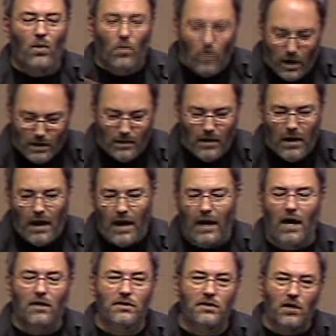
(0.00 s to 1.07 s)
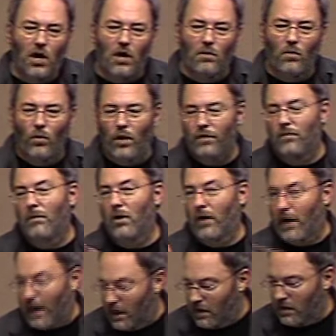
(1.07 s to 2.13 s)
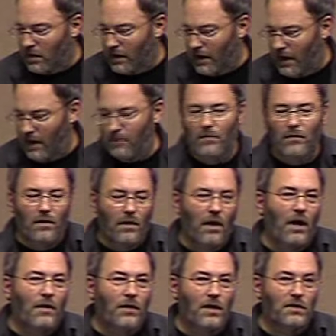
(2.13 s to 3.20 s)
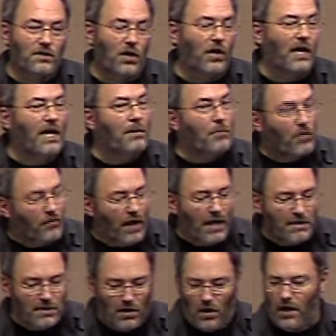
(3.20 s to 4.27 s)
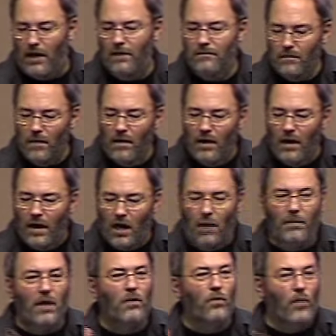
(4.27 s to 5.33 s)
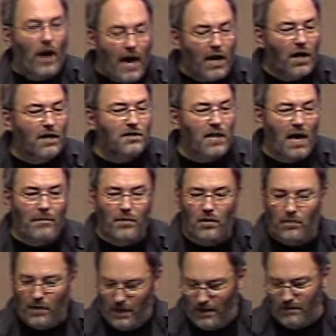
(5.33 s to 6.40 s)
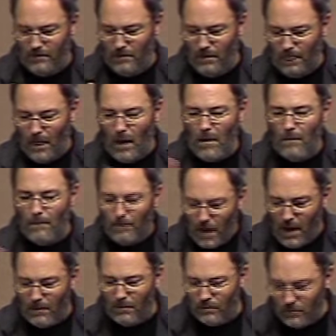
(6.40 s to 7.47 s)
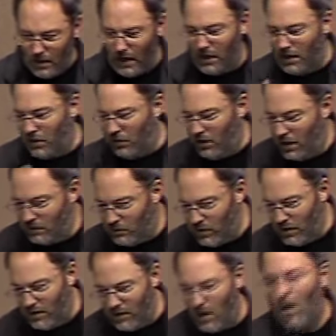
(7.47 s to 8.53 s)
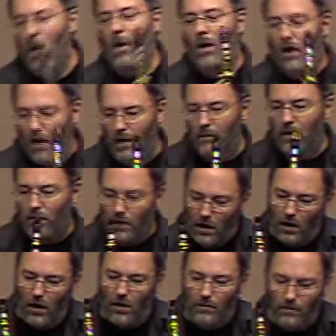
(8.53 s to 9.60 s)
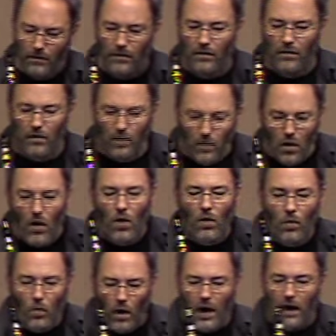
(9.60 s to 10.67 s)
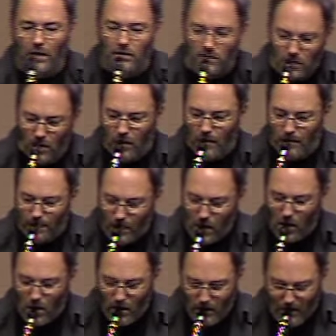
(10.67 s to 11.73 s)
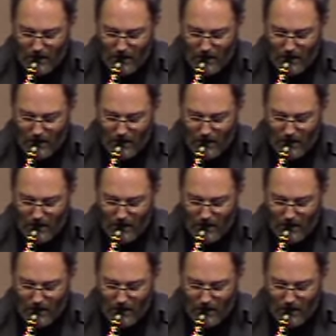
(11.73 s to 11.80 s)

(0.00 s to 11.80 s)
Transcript: 4. And I'll start with Mary Had a Little Lamb, then I'll start improvising on it, and I'll be right on top of the beat. I can hear you guys pretty good. Here we go. 1, 2, 3.